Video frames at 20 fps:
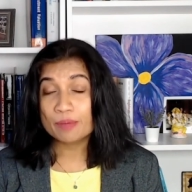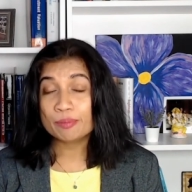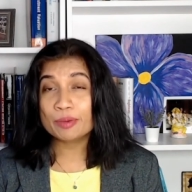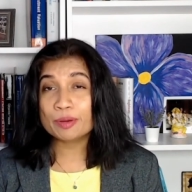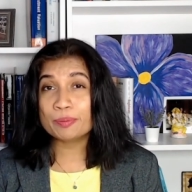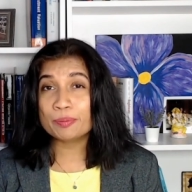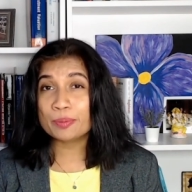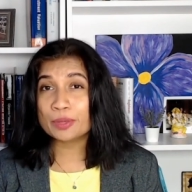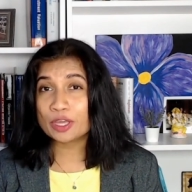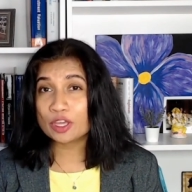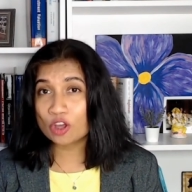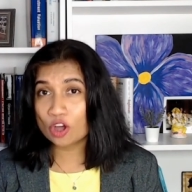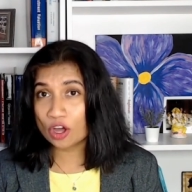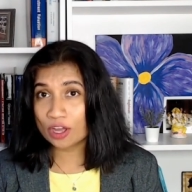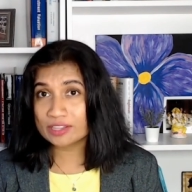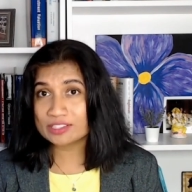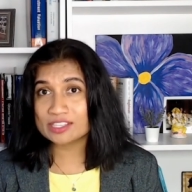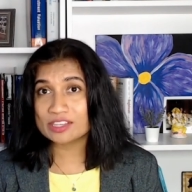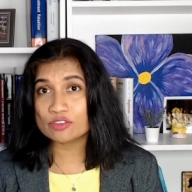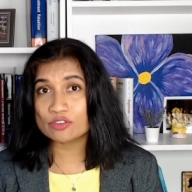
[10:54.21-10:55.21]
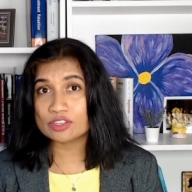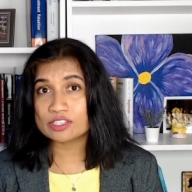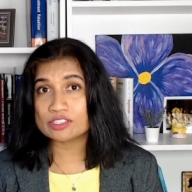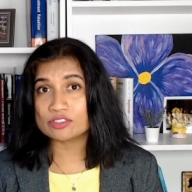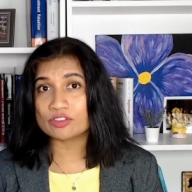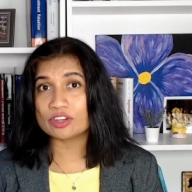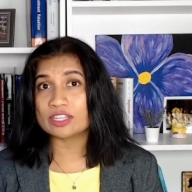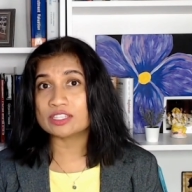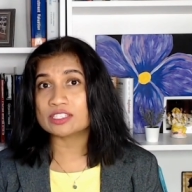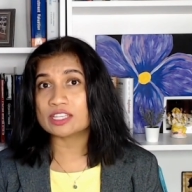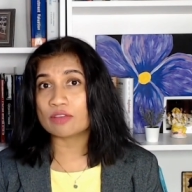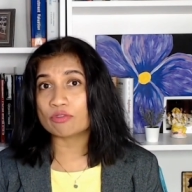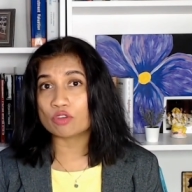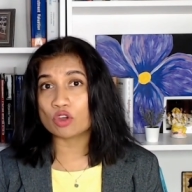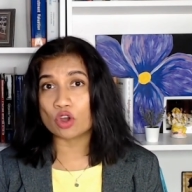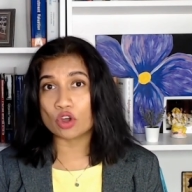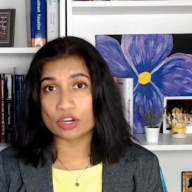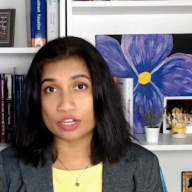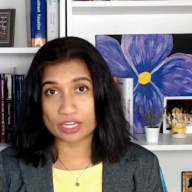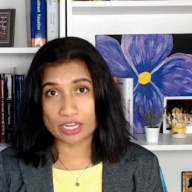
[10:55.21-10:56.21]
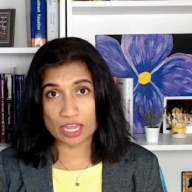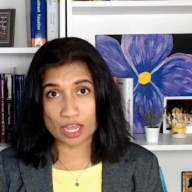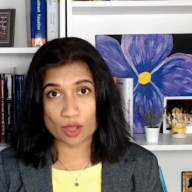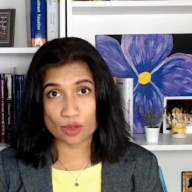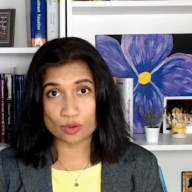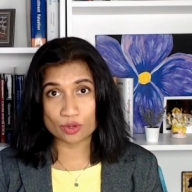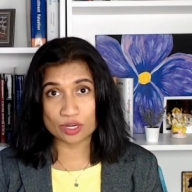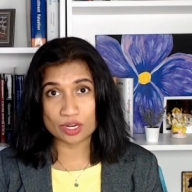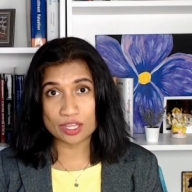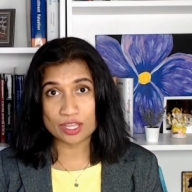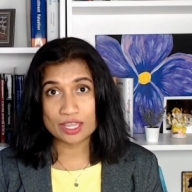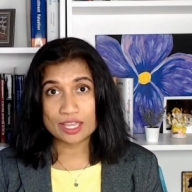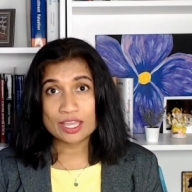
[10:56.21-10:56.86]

but because interest rates have gone down,